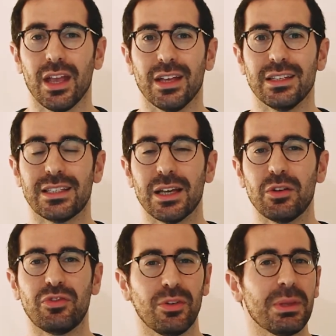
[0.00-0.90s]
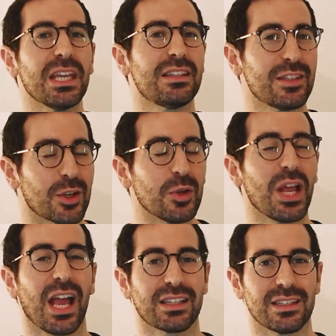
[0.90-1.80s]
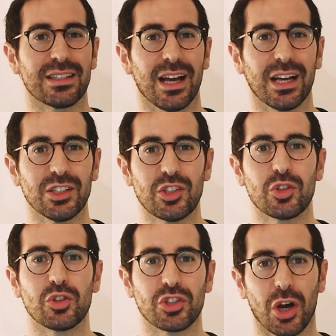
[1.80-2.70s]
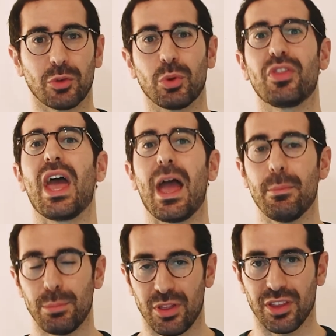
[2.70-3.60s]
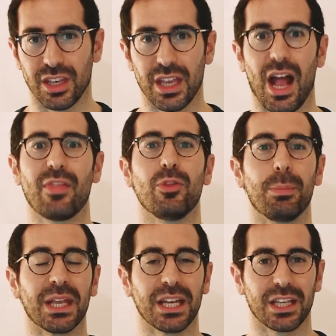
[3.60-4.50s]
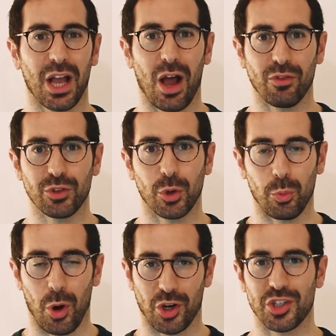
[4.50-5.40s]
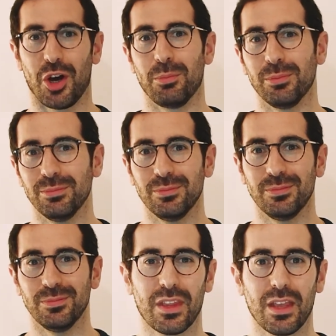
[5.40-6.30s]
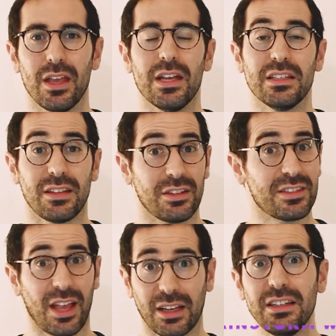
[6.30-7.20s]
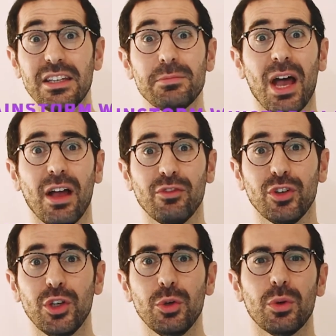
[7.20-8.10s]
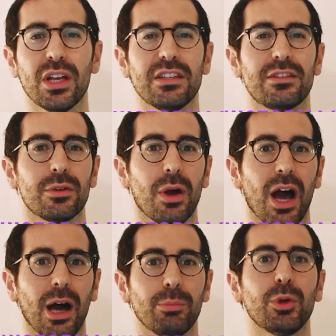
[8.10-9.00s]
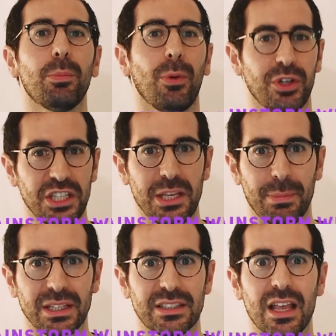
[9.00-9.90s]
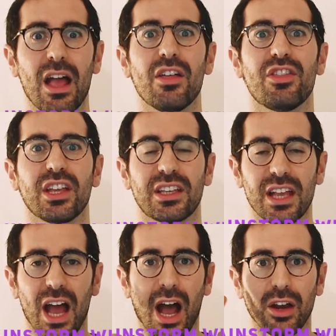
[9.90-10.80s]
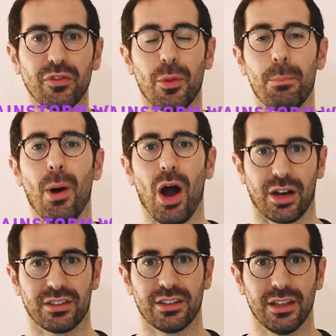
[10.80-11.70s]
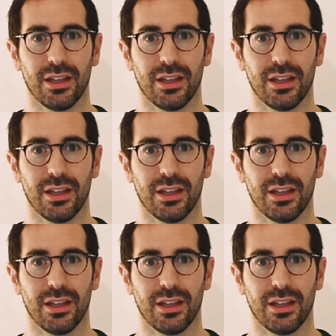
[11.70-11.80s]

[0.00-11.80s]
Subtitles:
So for me, it's a good exercise to start with empathy at the beginning of your workshop. So the second tip I have for you is to help your participants think out of the box.